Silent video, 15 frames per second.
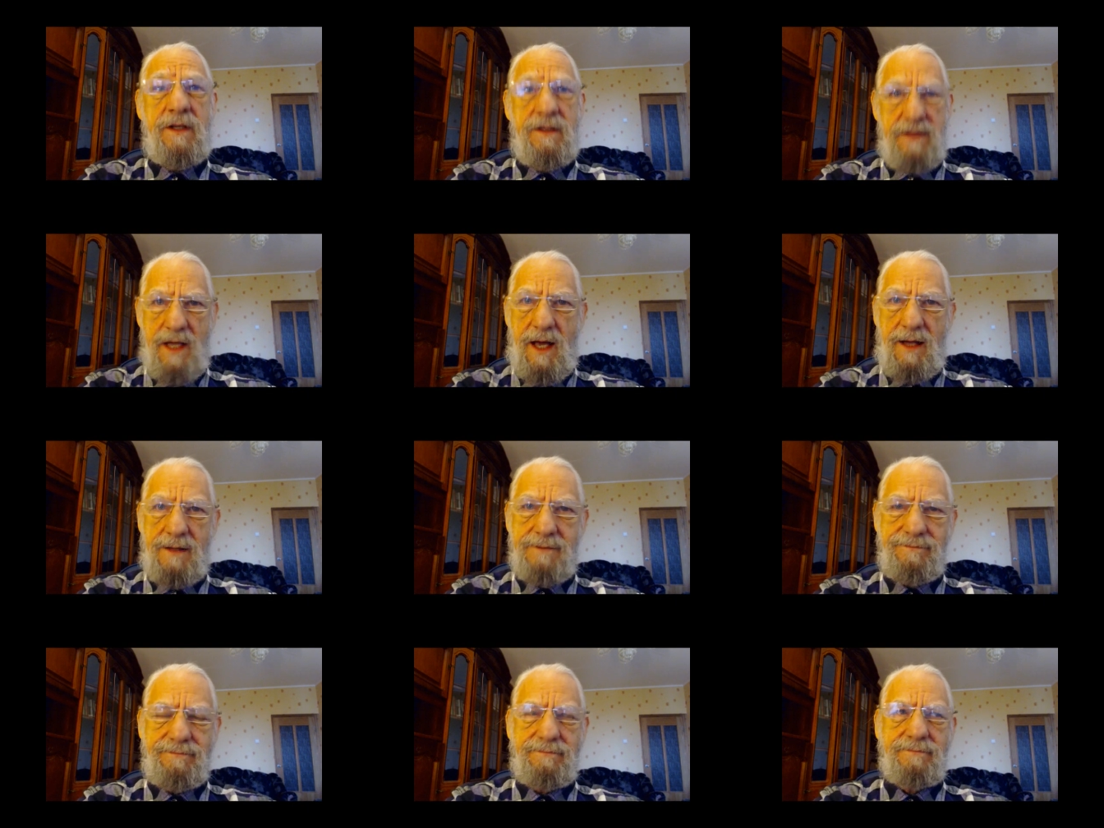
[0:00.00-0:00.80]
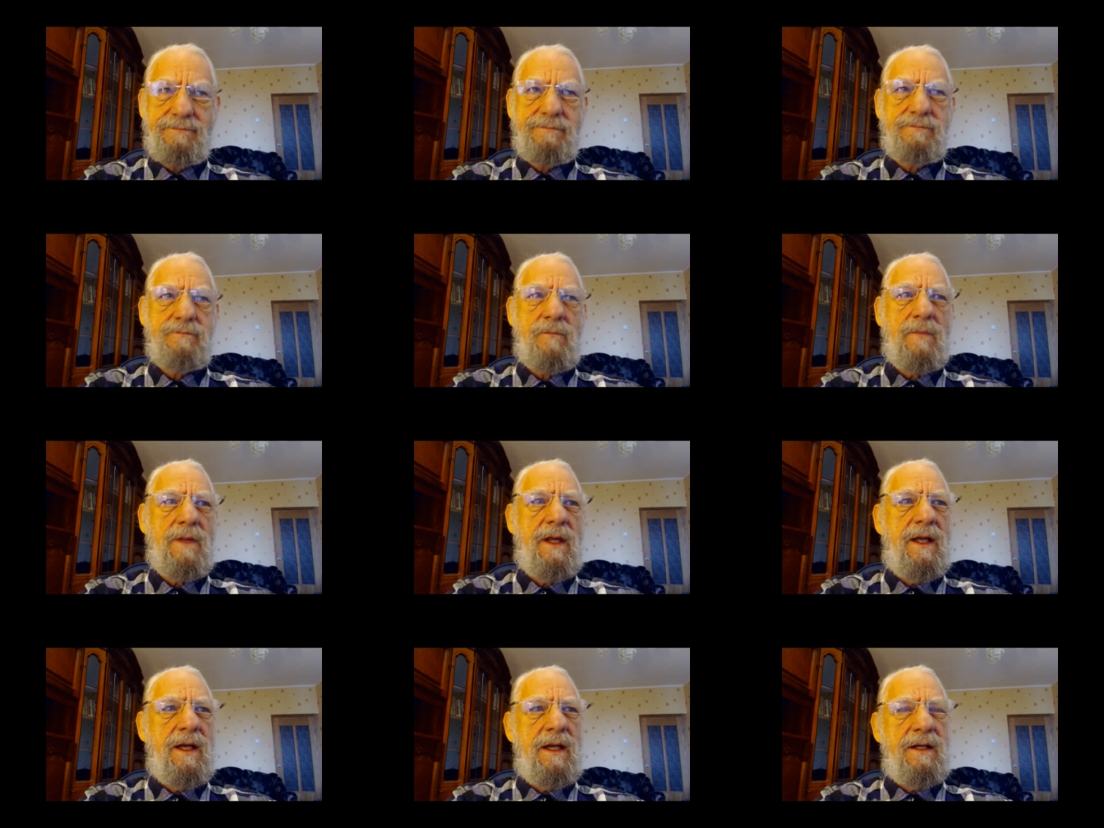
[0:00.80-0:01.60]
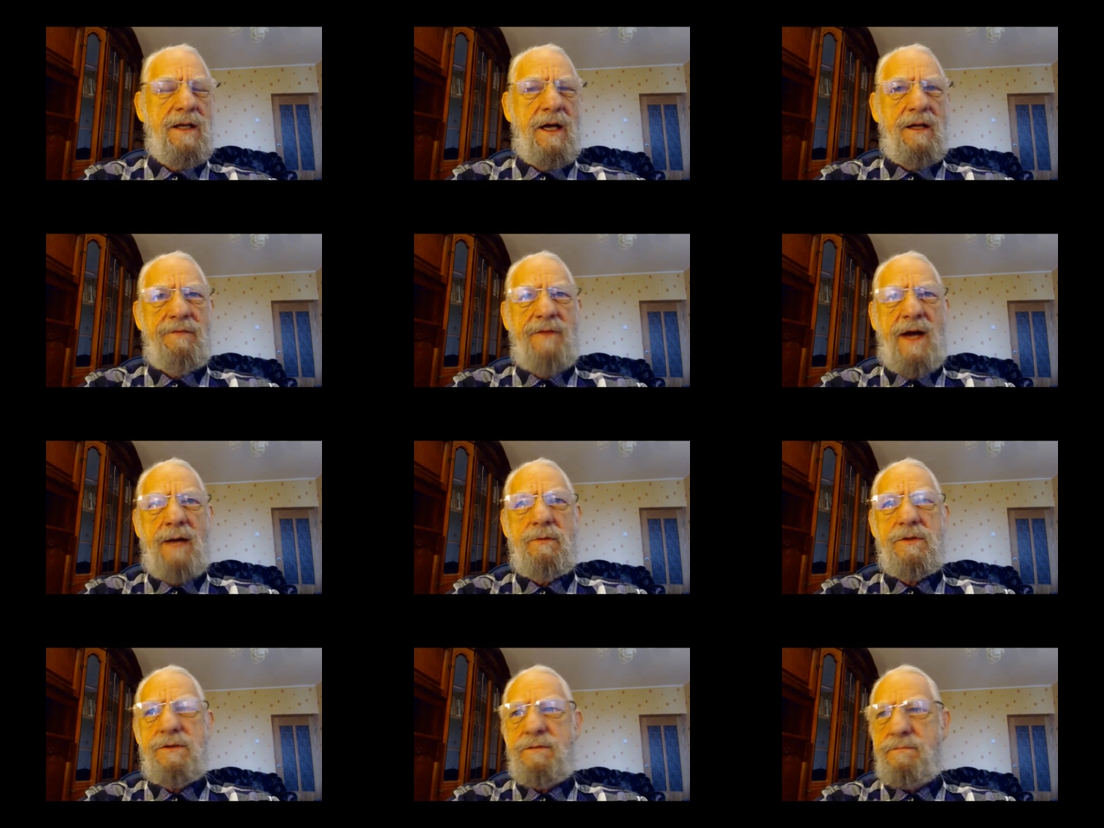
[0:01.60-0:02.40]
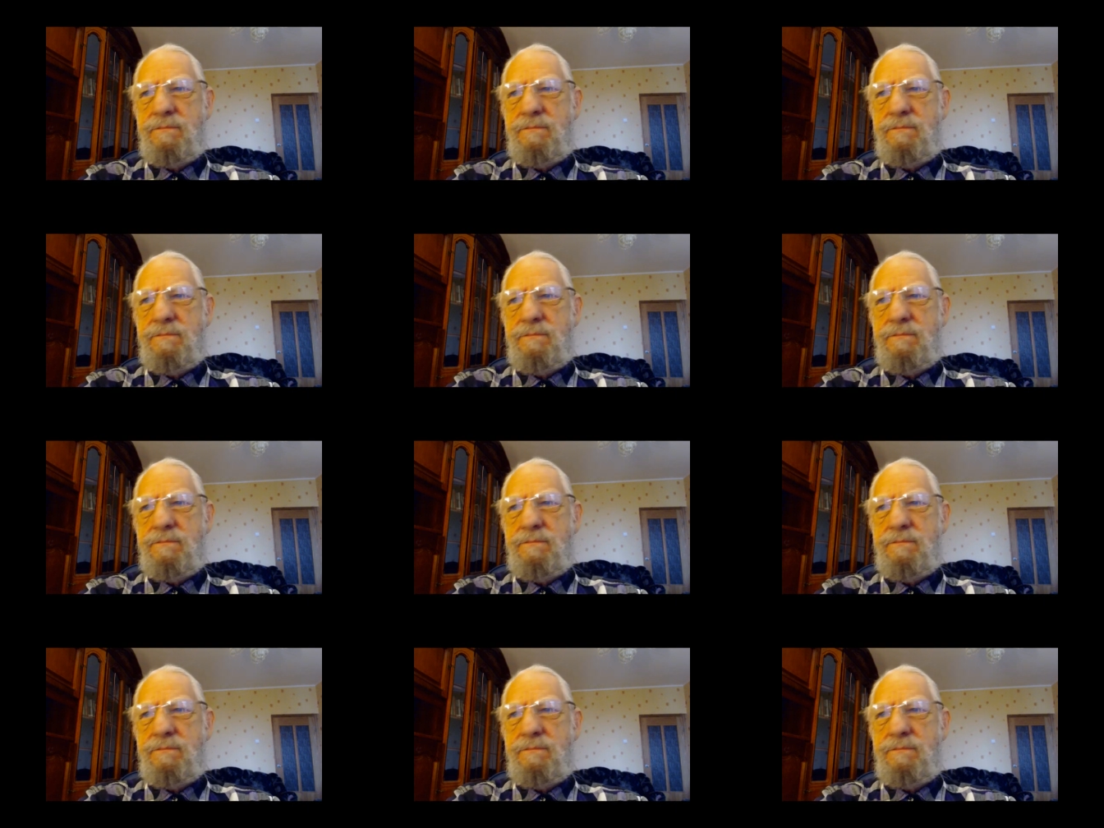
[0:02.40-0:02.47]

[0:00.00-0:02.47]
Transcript: Yeah. Now, if I was